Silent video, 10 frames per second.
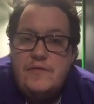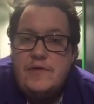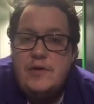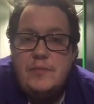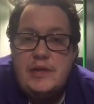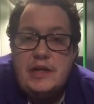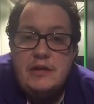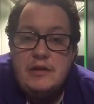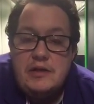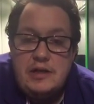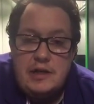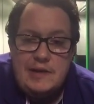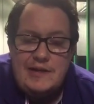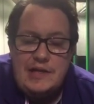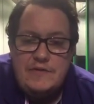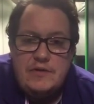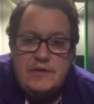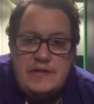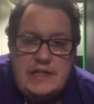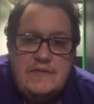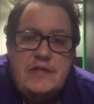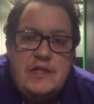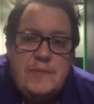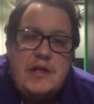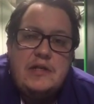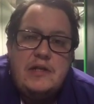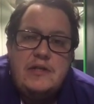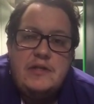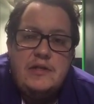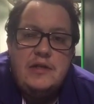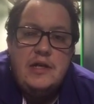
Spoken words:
Filming, you know, if you're a TV specialist, and